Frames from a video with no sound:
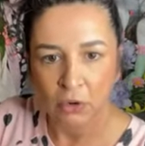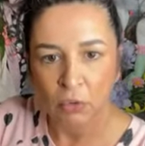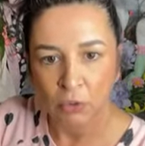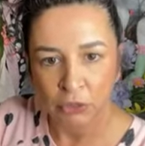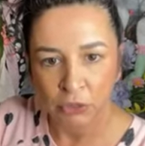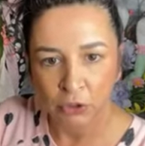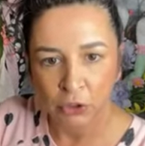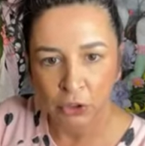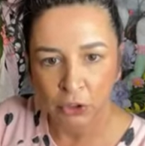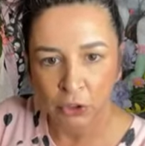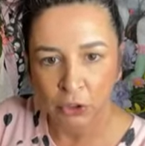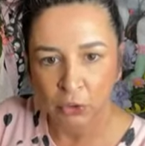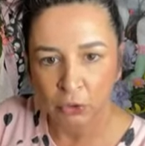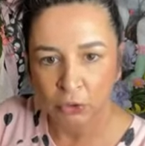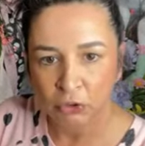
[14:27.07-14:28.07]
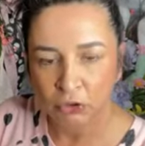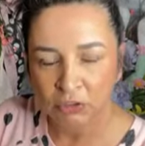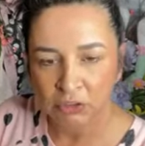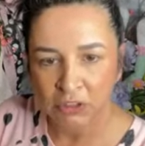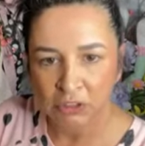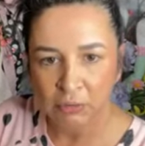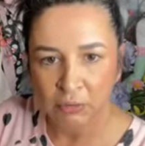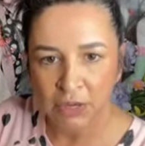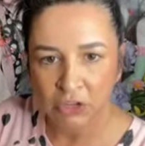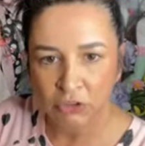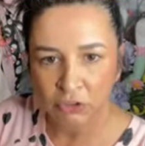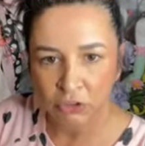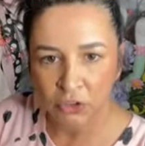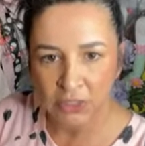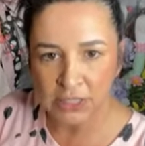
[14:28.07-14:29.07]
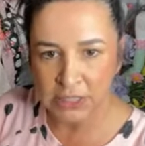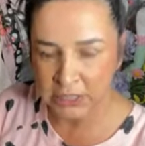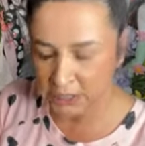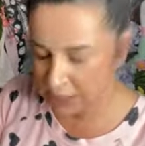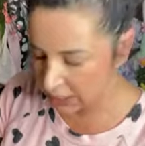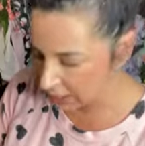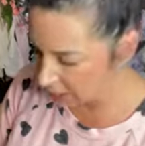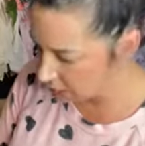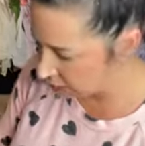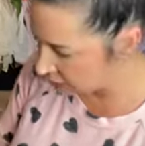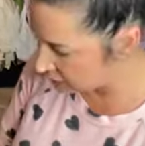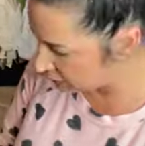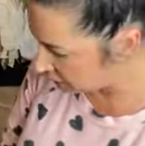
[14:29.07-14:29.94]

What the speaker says: with the glue, just to make sure it stays.